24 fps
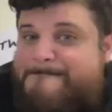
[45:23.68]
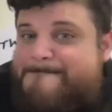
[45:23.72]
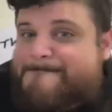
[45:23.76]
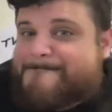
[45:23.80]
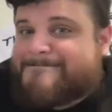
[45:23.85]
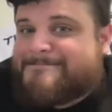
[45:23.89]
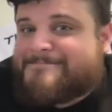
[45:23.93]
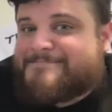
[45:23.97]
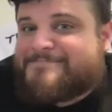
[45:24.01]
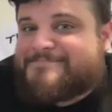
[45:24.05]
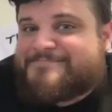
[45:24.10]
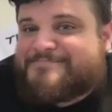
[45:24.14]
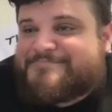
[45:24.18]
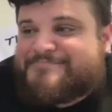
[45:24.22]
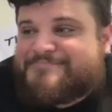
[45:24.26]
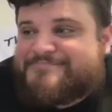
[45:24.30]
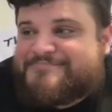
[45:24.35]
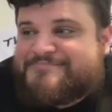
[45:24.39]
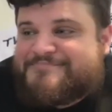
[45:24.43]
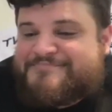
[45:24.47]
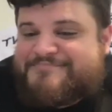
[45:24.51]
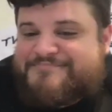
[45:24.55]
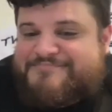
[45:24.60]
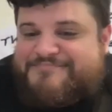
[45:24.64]

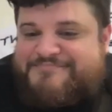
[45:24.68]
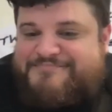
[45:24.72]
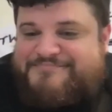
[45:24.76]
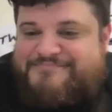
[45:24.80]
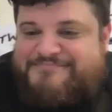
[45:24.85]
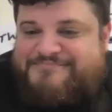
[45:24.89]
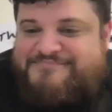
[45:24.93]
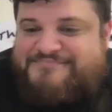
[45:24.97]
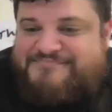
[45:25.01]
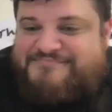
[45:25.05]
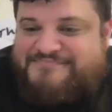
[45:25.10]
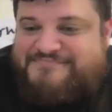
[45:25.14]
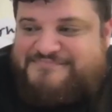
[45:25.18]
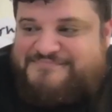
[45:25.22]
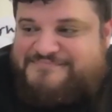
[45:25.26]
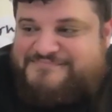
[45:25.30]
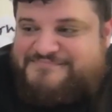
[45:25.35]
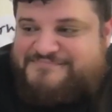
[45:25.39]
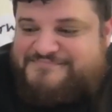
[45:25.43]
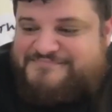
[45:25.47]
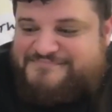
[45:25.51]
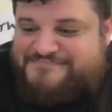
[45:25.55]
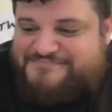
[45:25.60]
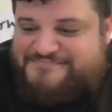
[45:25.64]

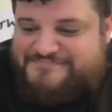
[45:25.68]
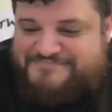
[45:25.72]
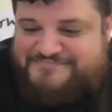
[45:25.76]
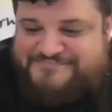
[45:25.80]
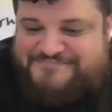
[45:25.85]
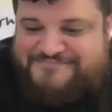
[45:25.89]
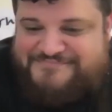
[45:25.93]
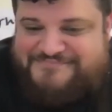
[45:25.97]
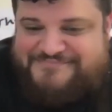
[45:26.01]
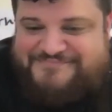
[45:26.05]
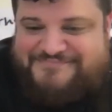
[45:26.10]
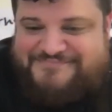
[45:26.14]
This person isn't speaking.